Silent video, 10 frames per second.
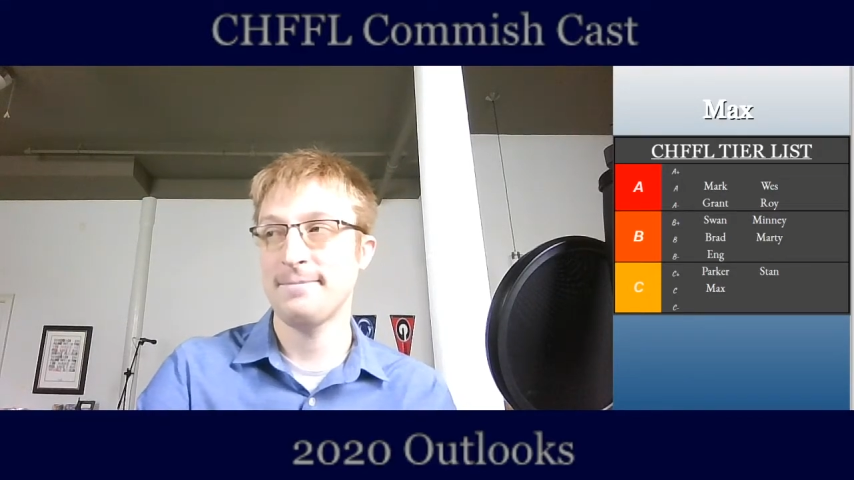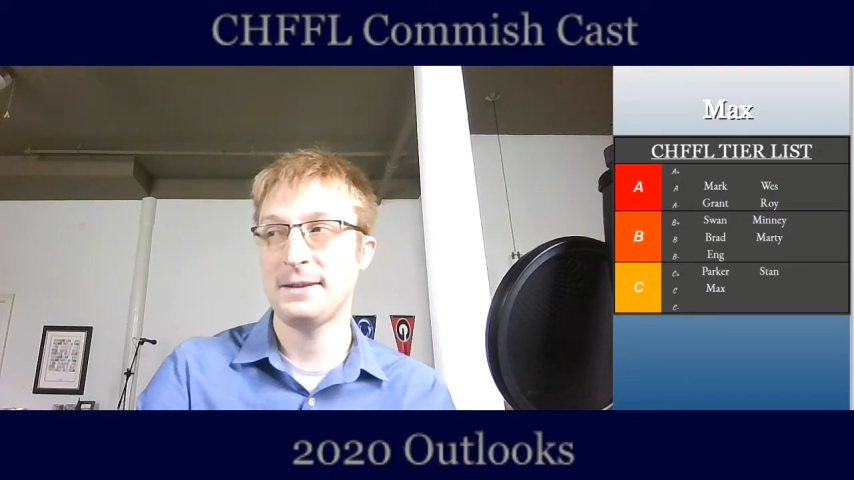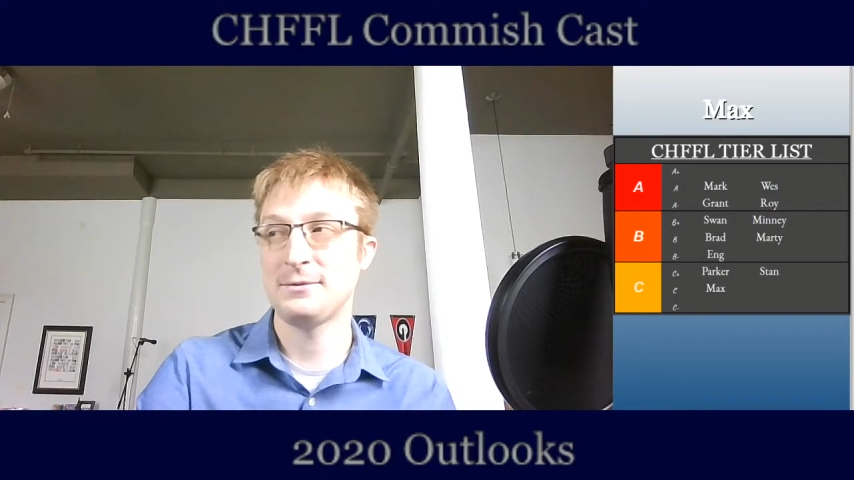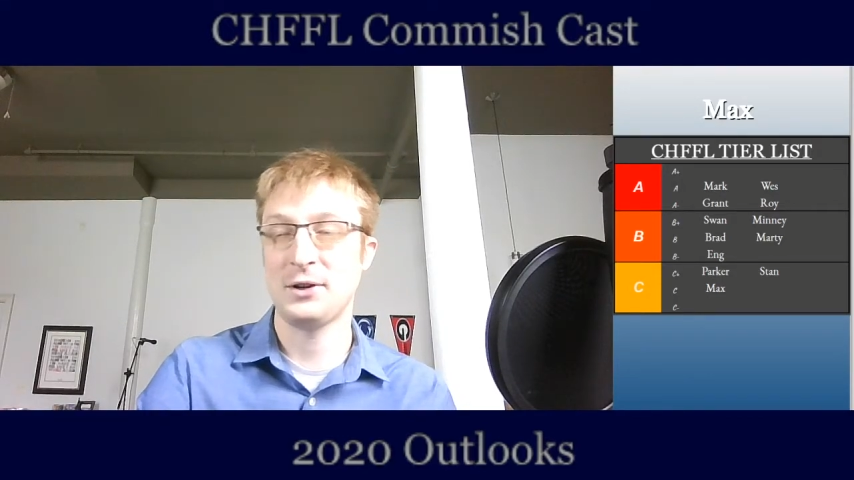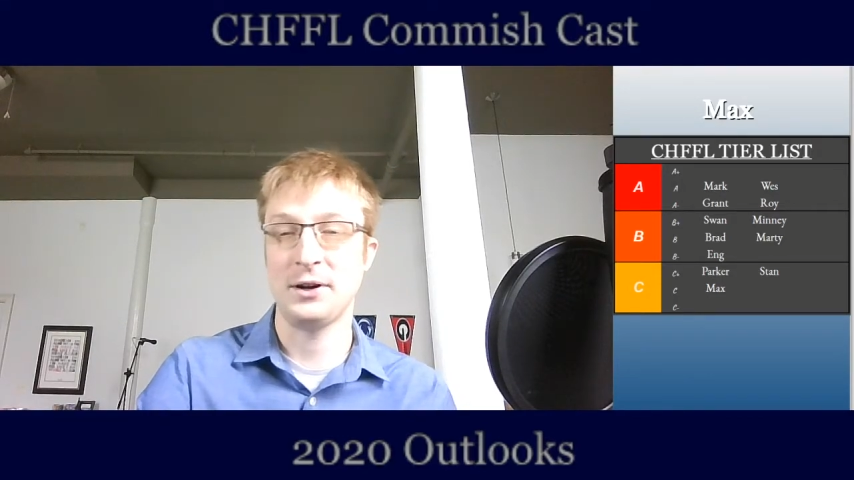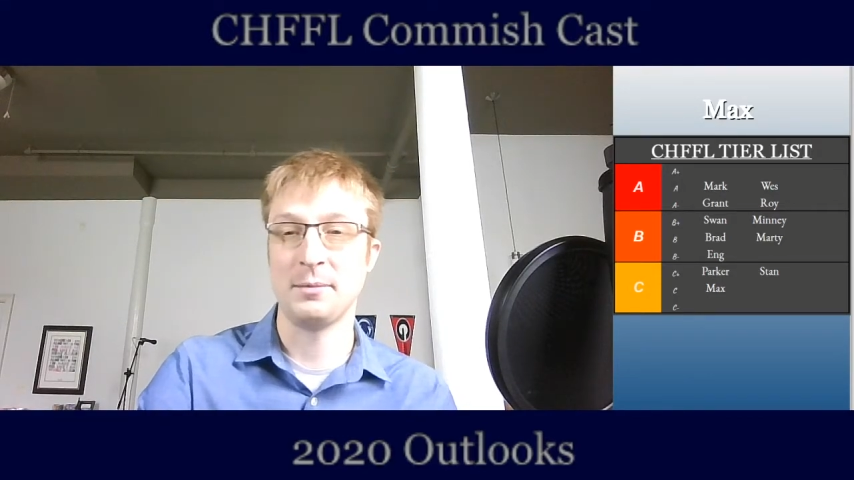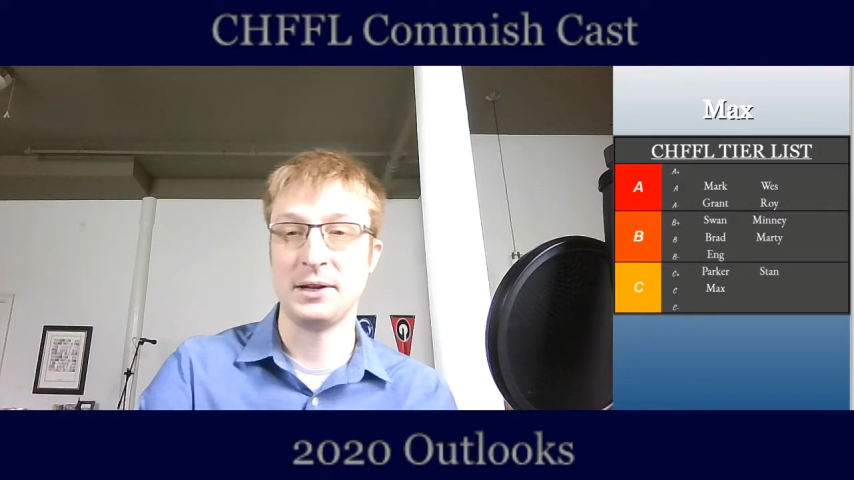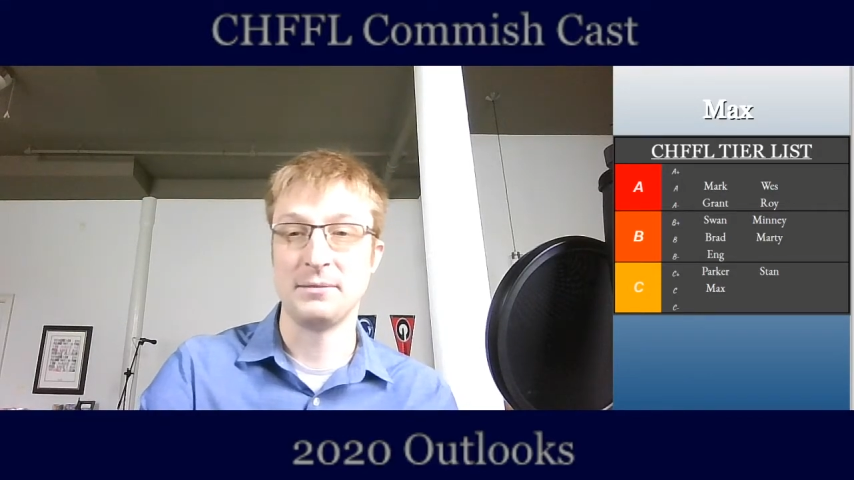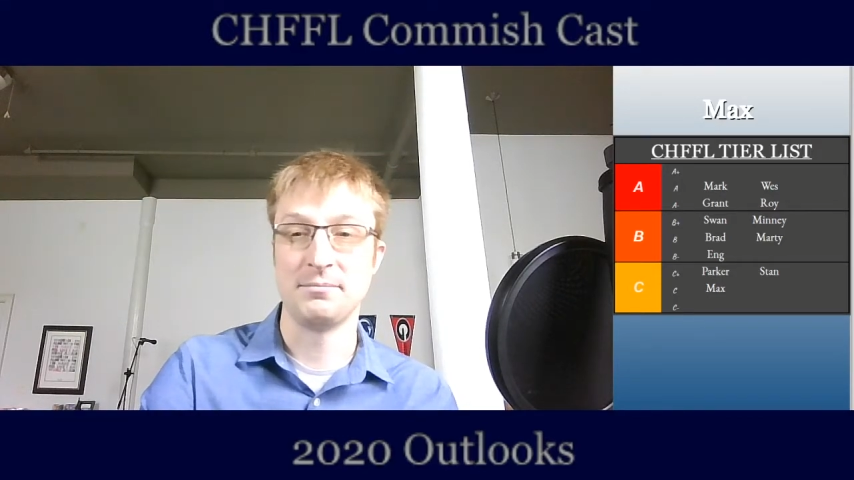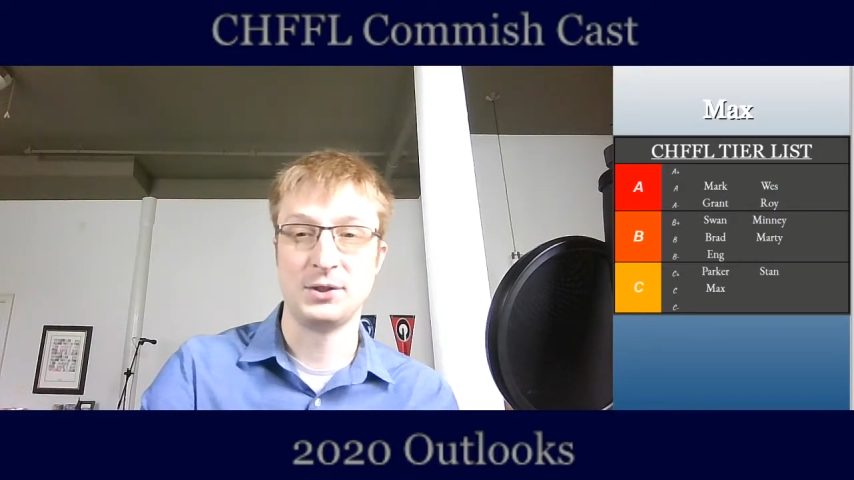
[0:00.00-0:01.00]
Sorry,
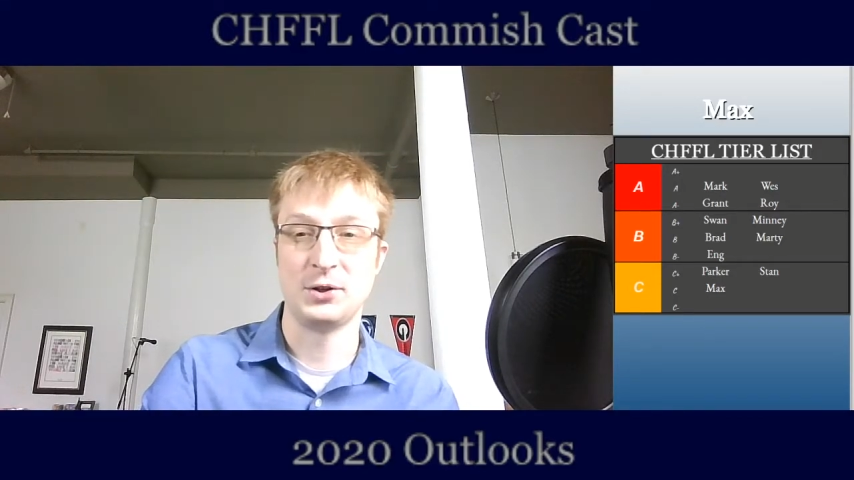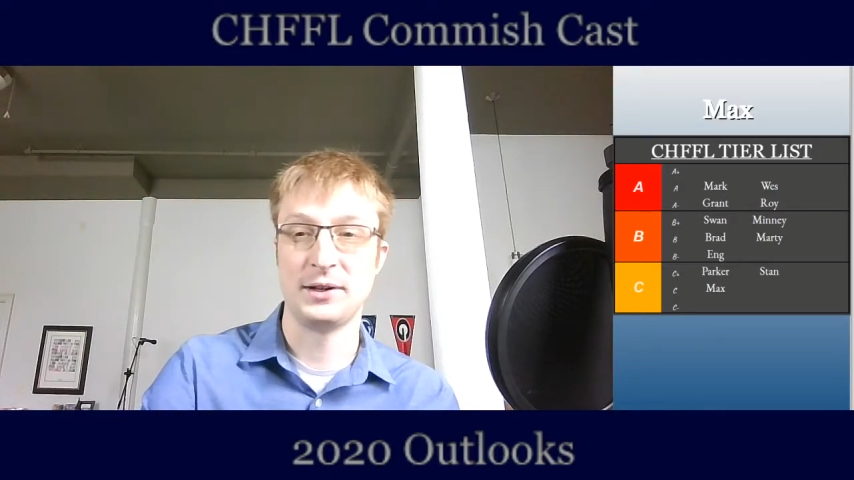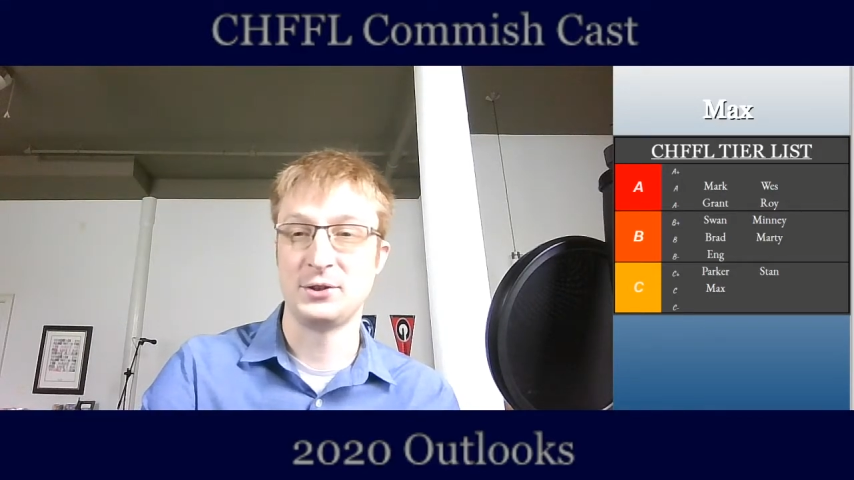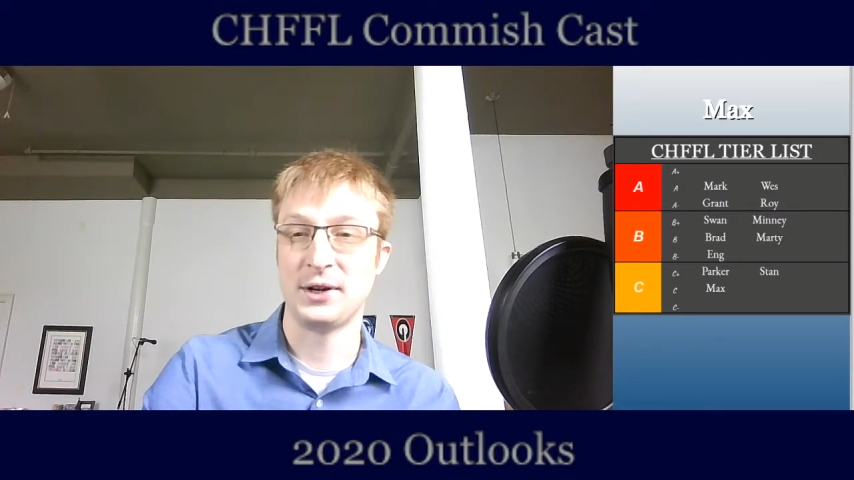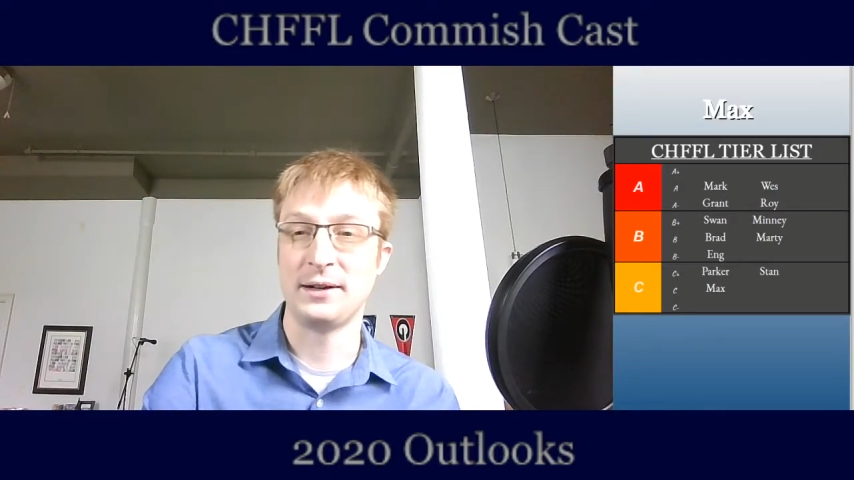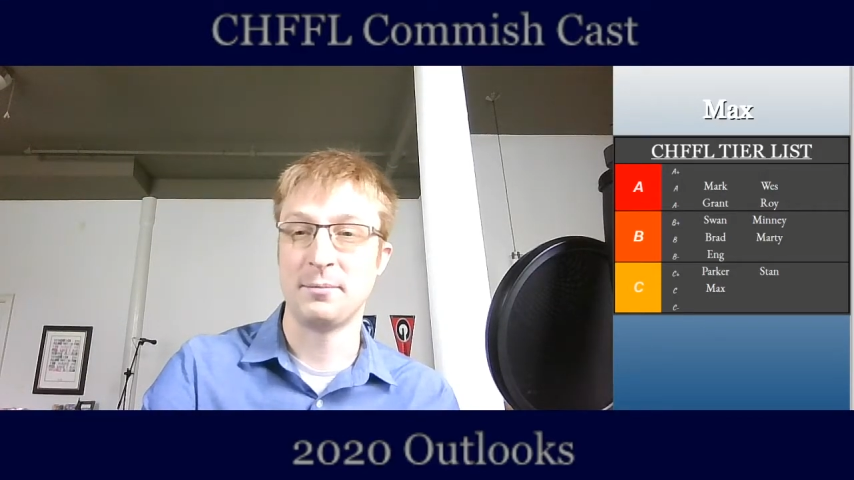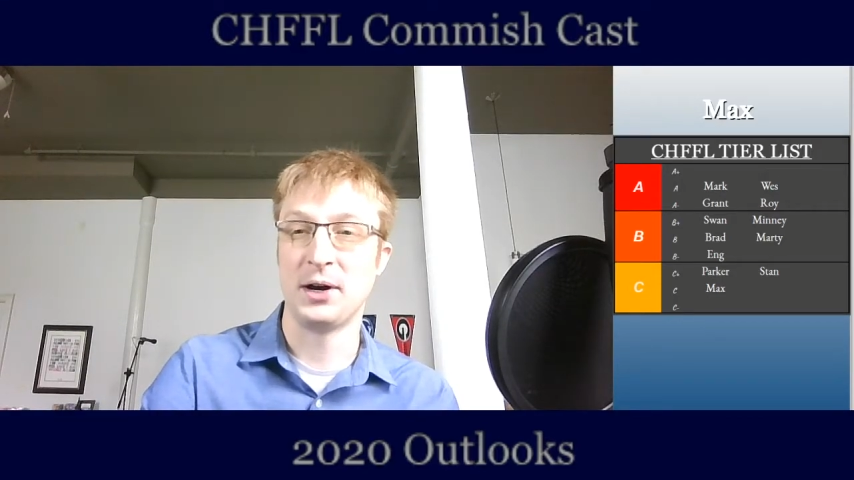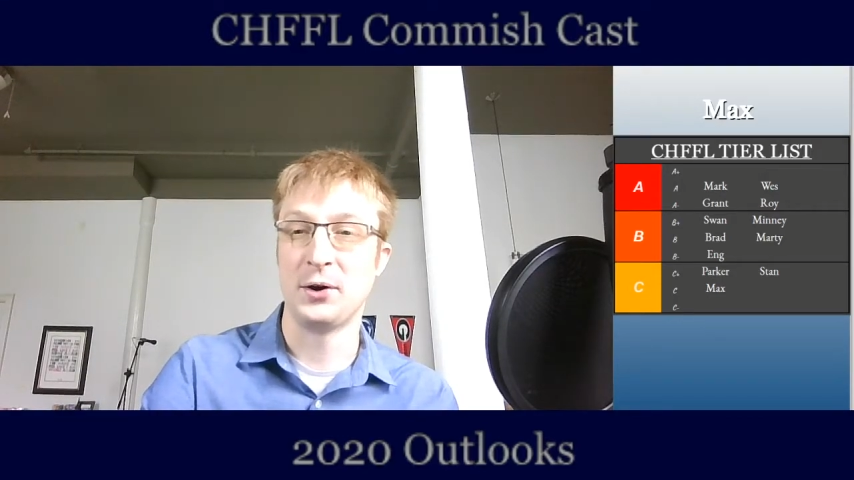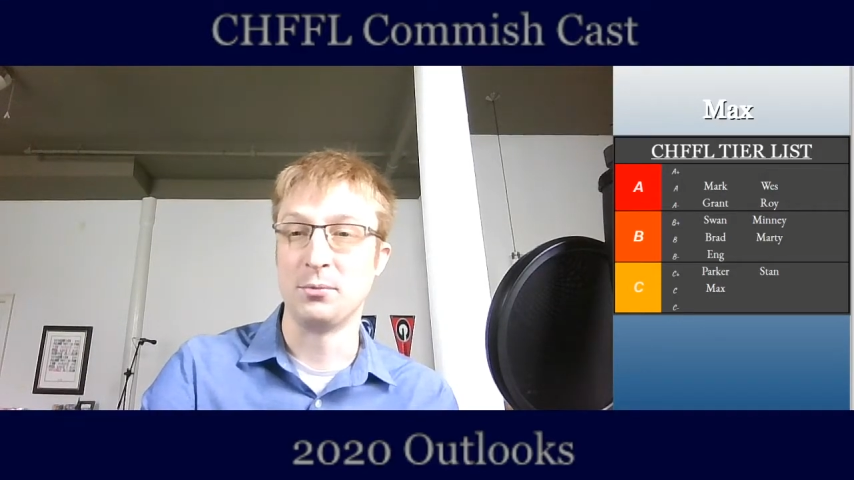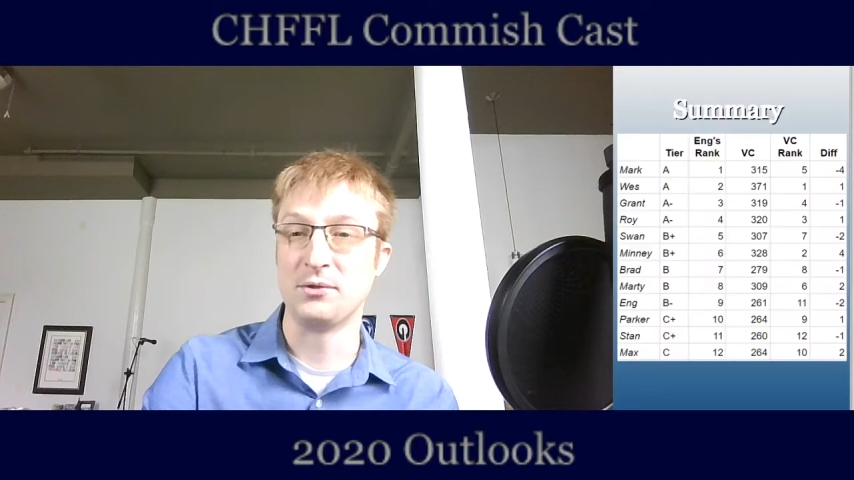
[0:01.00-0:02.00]
buddy. Shouldn't have traded
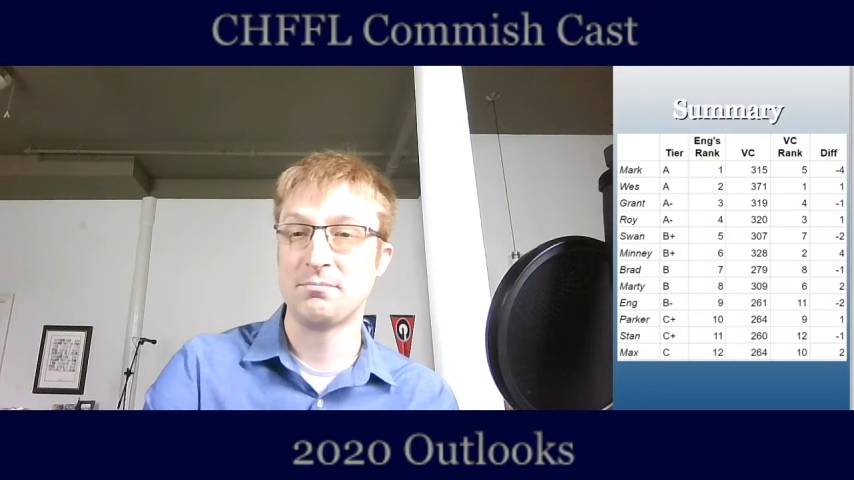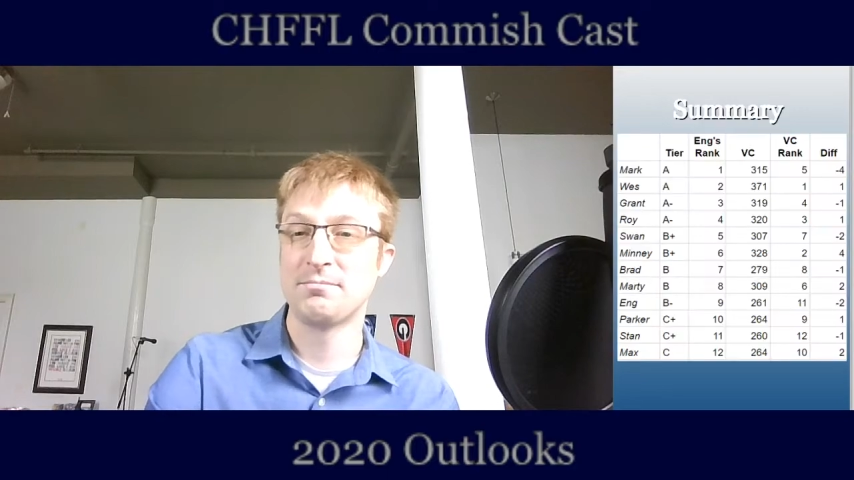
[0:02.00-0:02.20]
Mahomes.